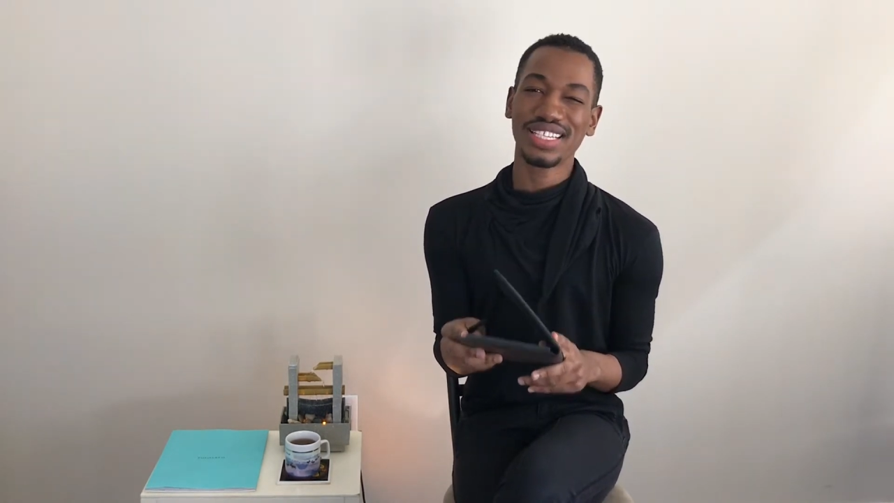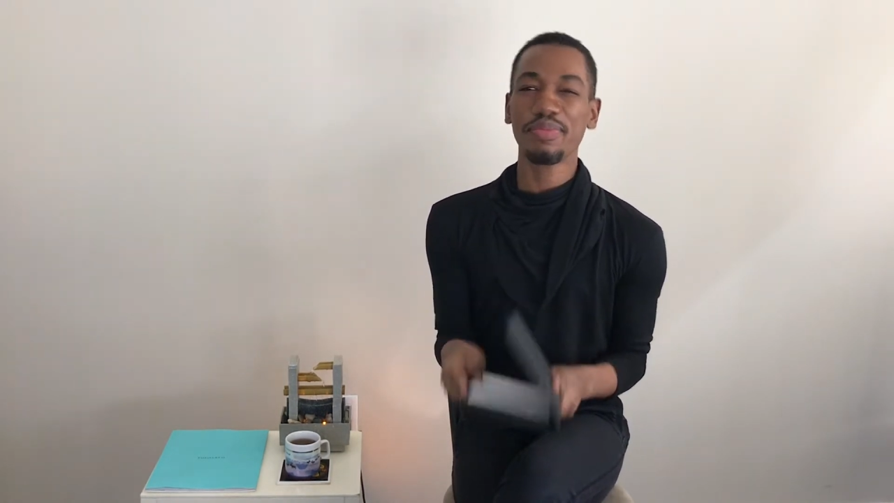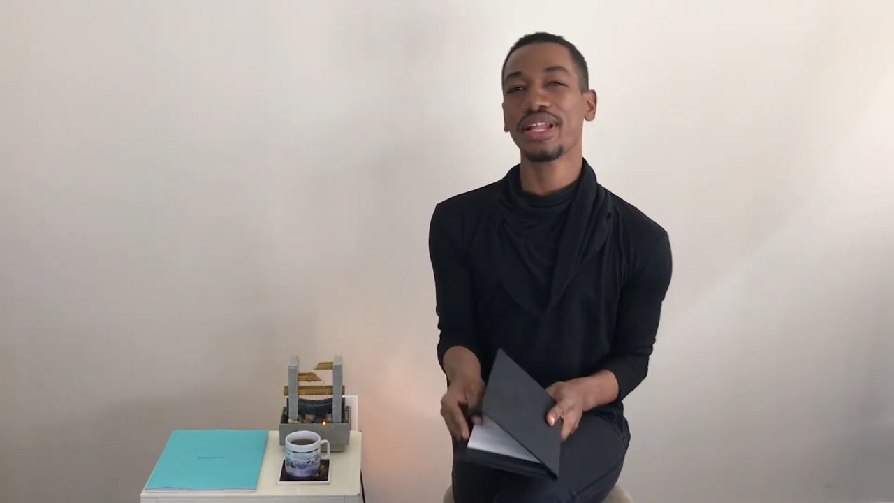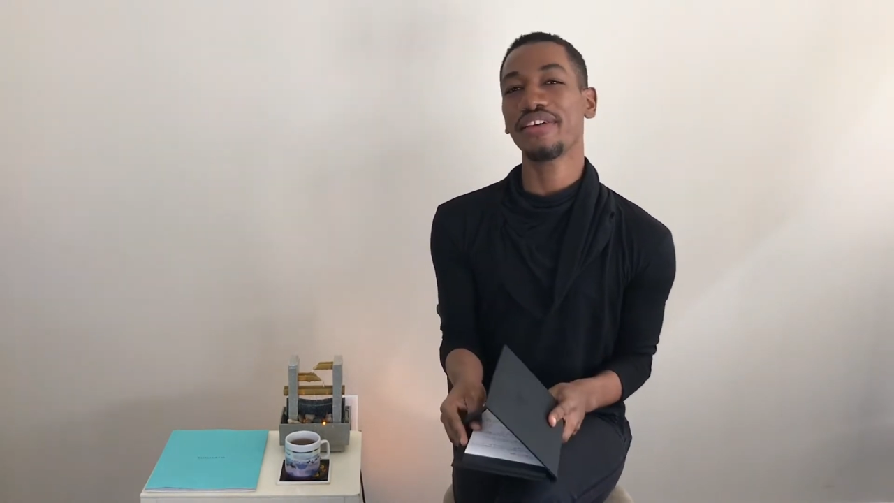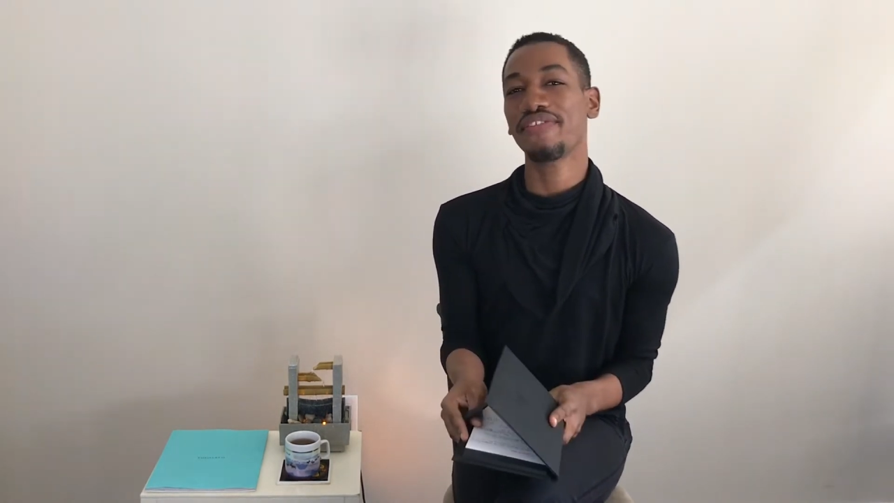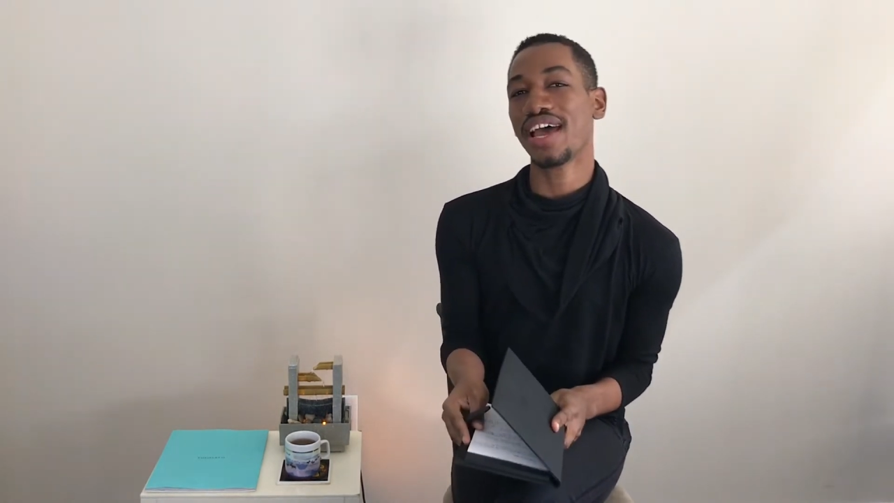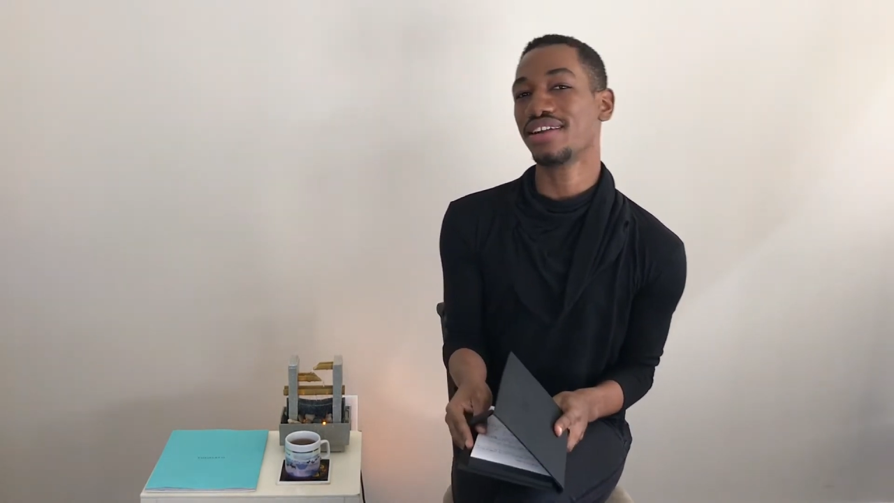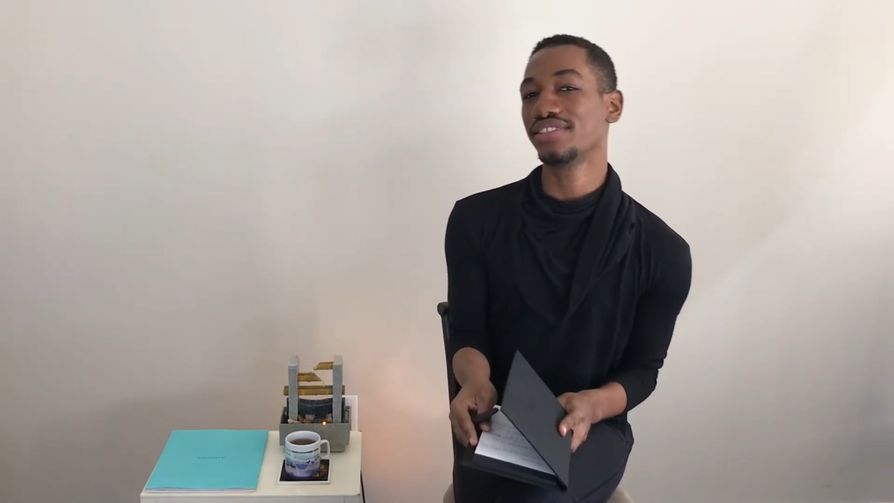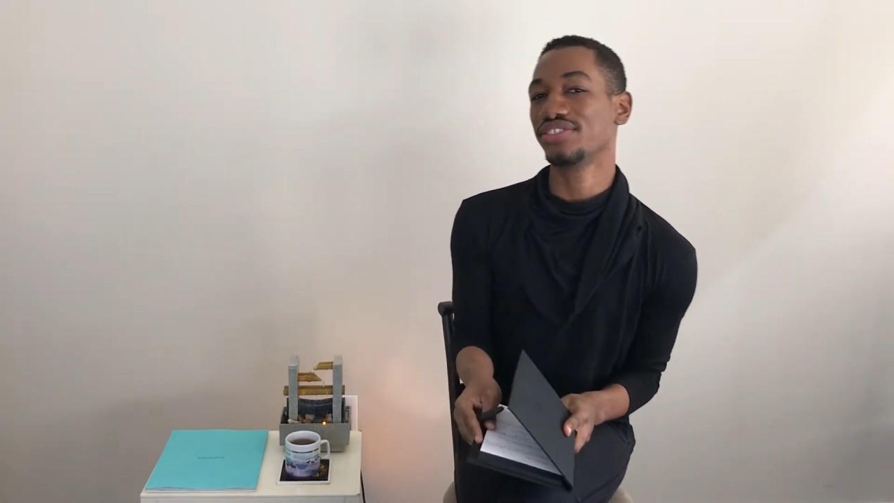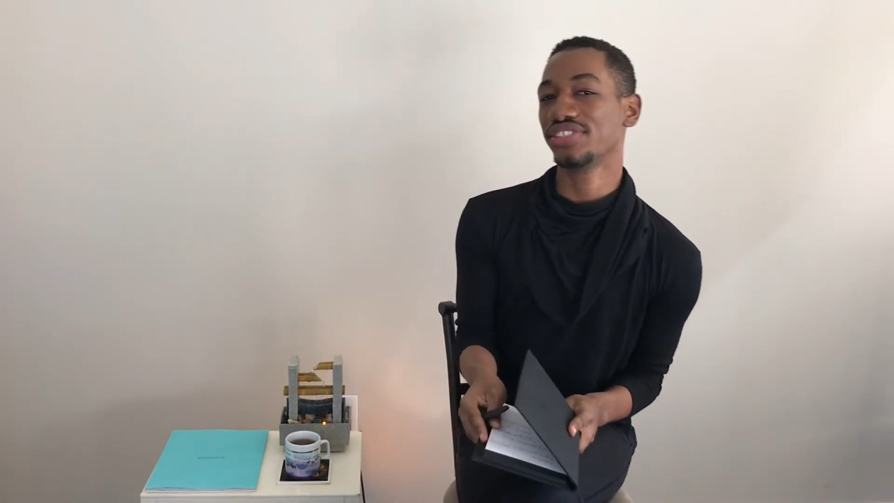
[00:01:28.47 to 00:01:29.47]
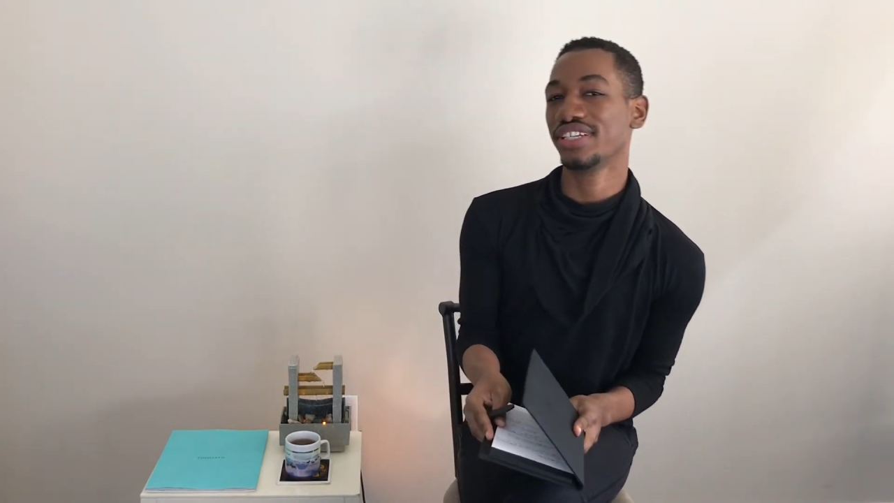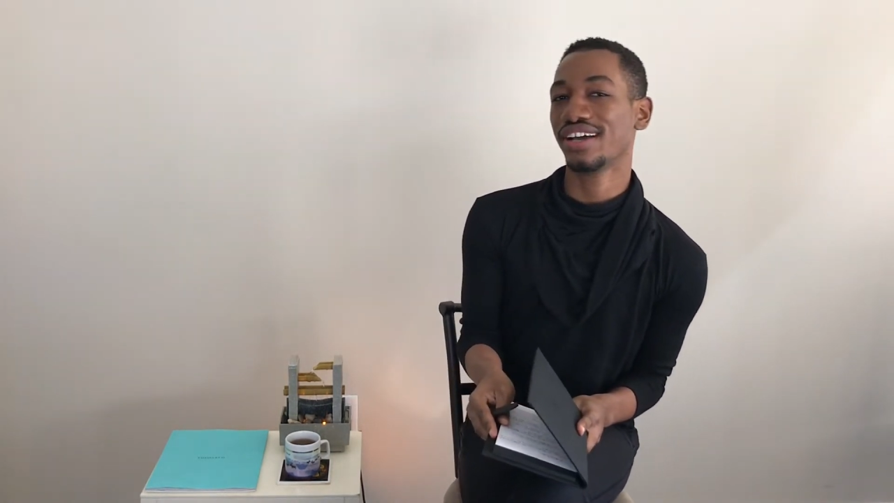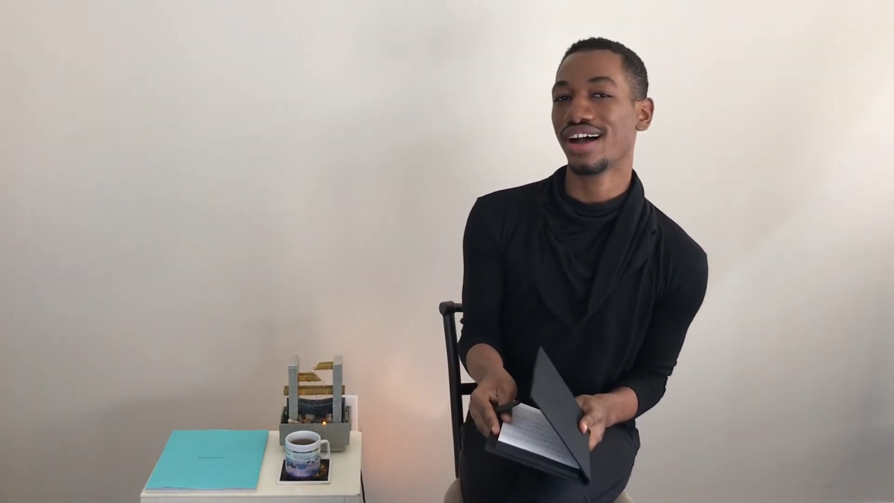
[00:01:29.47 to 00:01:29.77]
Typically fantasy.